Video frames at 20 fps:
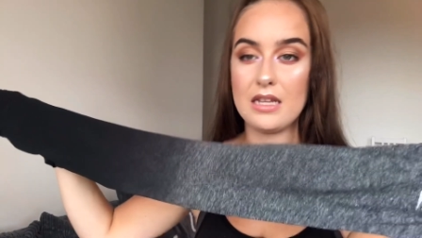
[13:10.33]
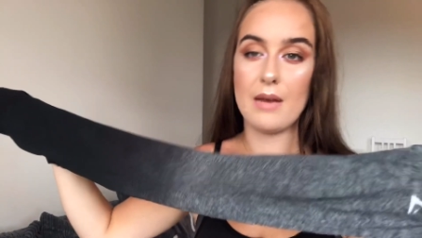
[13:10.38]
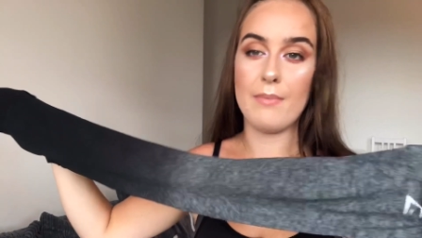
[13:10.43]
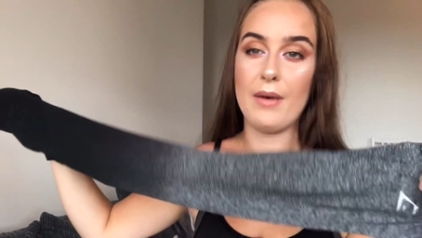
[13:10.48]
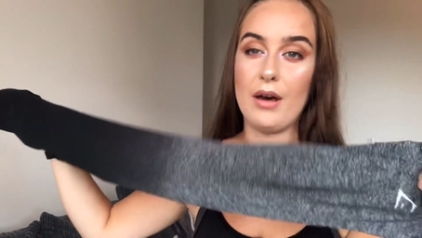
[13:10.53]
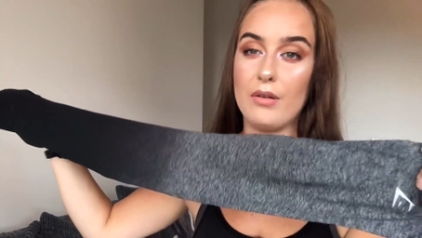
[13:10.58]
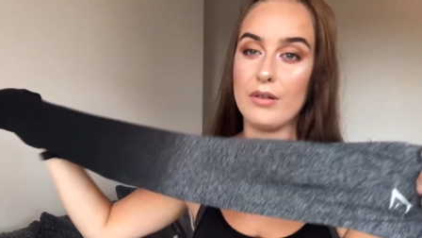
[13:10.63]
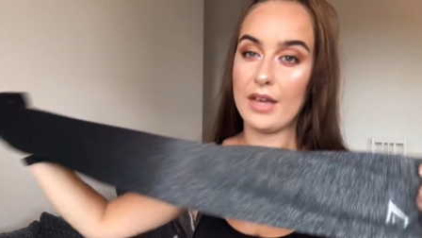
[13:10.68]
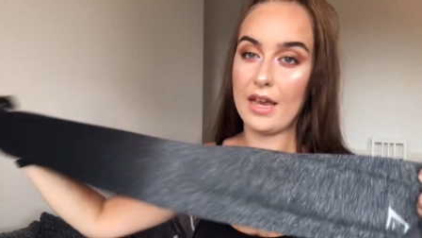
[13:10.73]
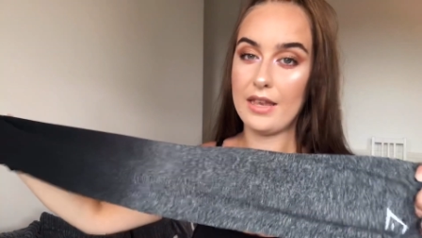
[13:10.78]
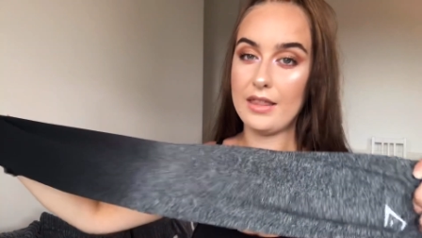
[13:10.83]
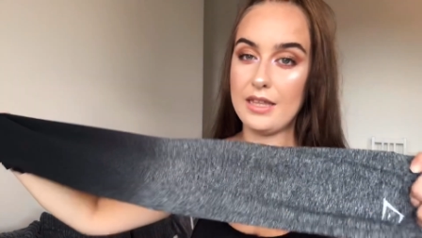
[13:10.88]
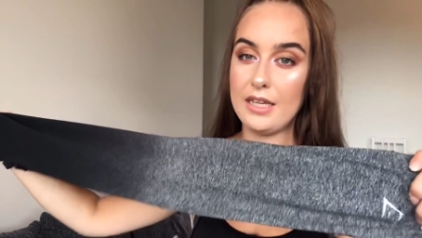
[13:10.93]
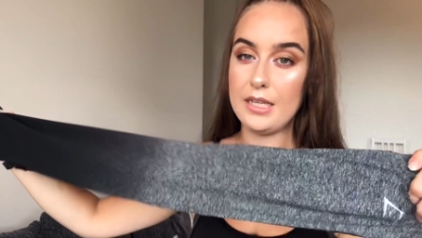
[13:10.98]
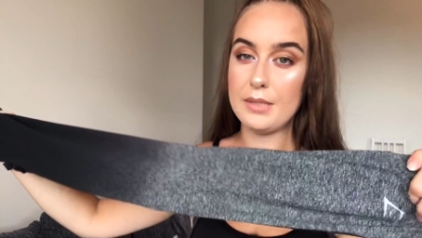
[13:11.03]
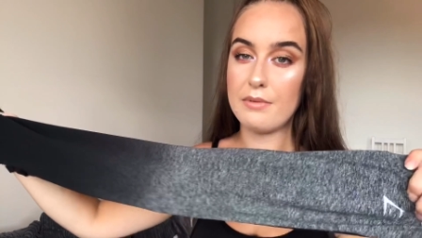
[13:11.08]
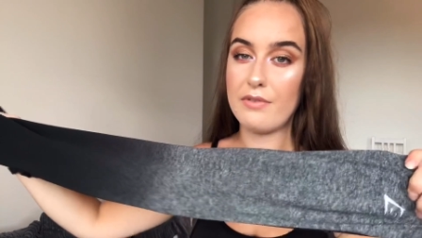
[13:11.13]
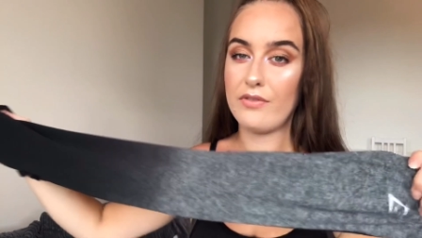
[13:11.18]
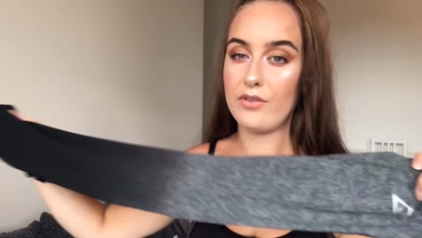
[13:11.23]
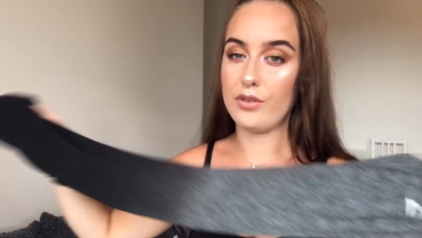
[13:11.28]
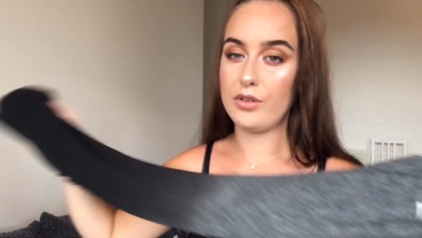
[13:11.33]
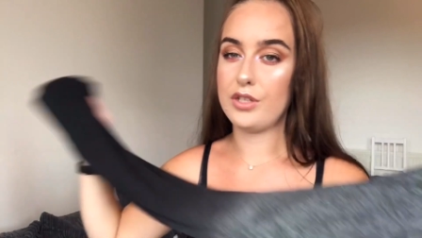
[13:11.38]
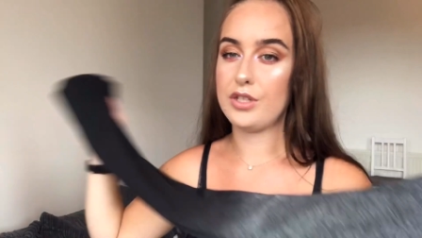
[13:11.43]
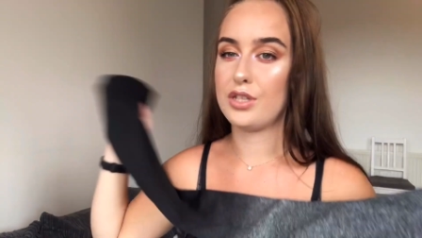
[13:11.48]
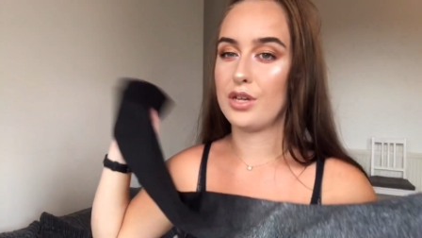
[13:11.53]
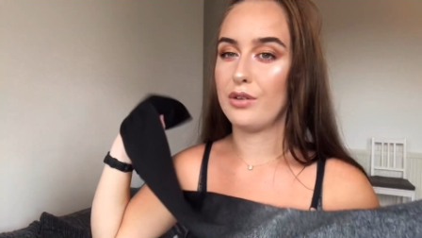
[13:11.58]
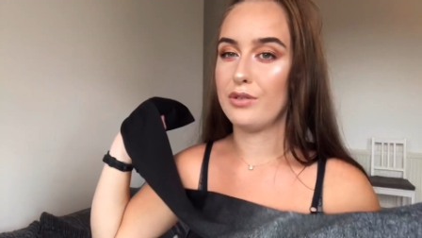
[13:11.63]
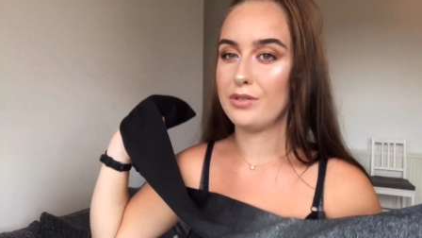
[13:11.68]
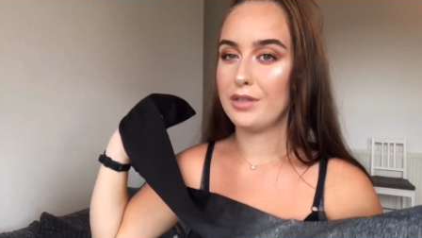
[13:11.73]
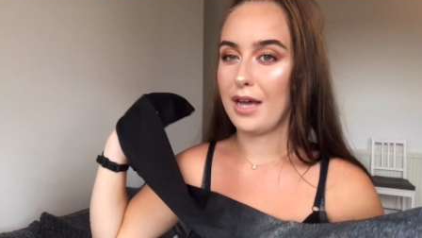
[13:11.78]
about getting these before they
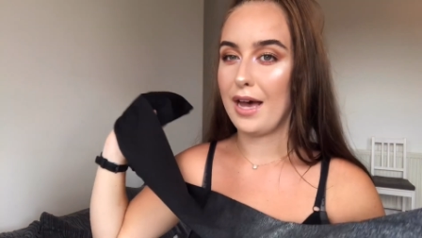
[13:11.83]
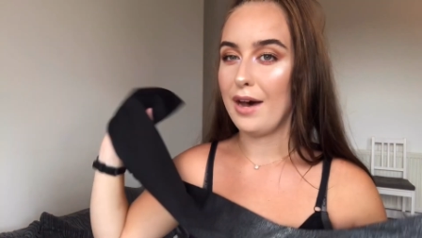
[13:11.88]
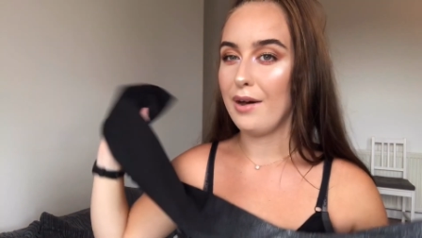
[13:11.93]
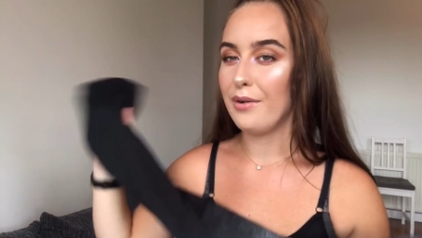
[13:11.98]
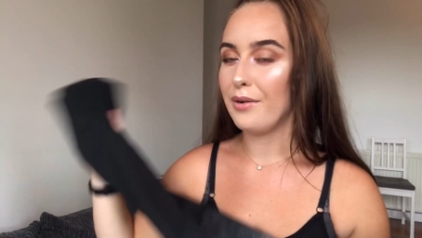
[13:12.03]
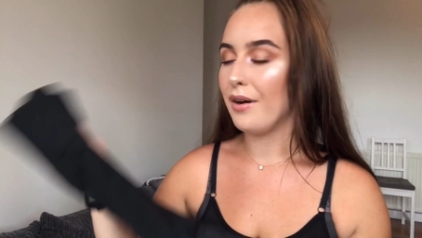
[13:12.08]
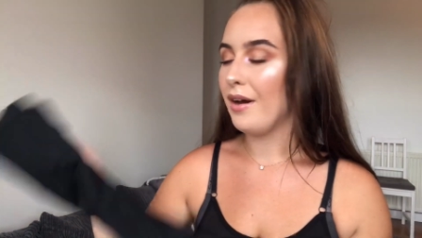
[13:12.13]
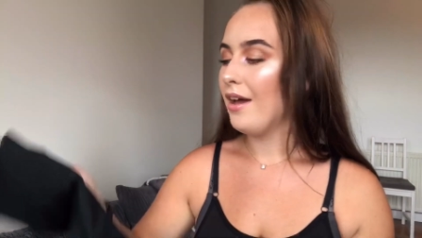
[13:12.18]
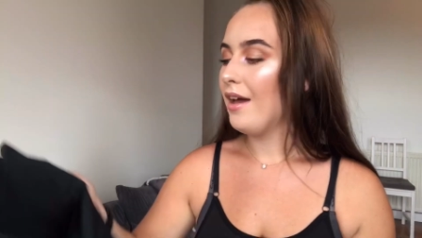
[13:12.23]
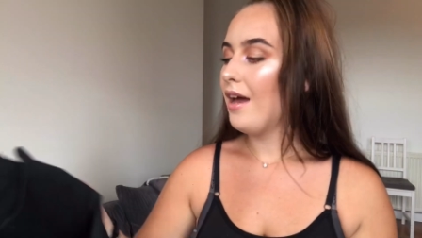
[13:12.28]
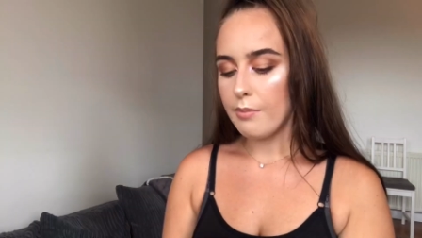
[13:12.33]
sold out.